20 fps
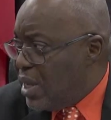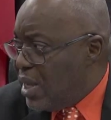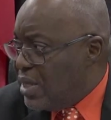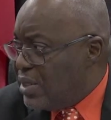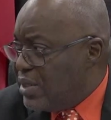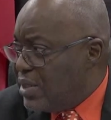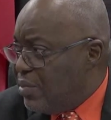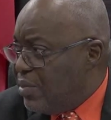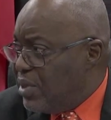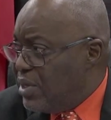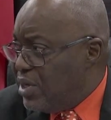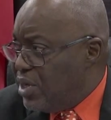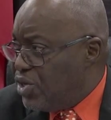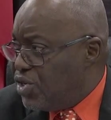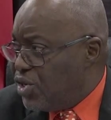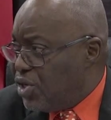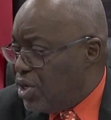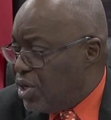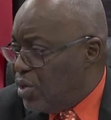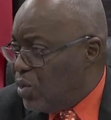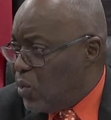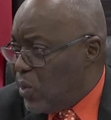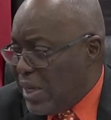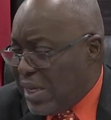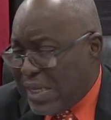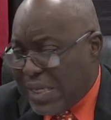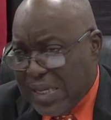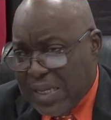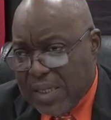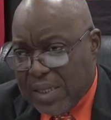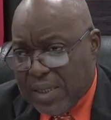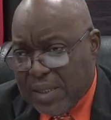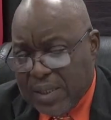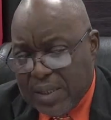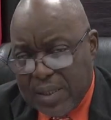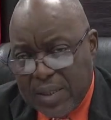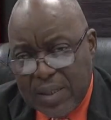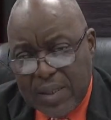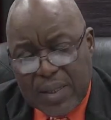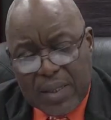and some additional work
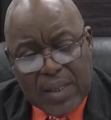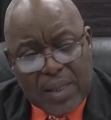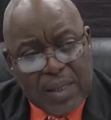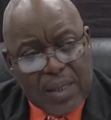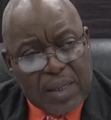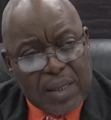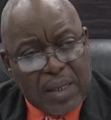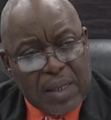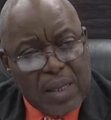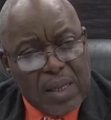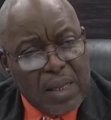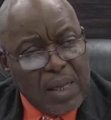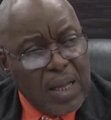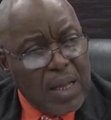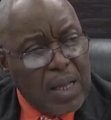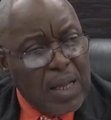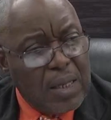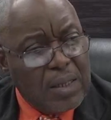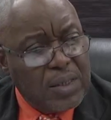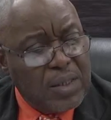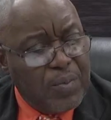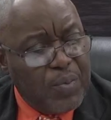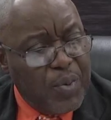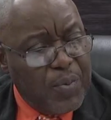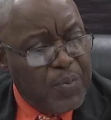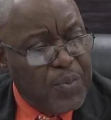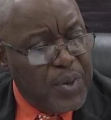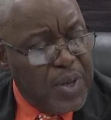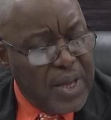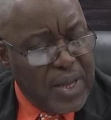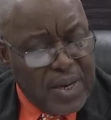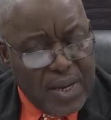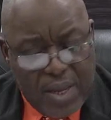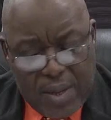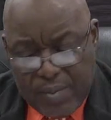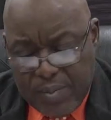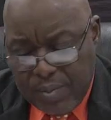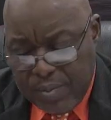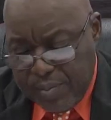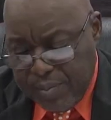to prepare
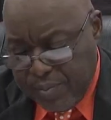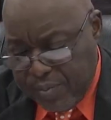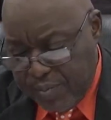them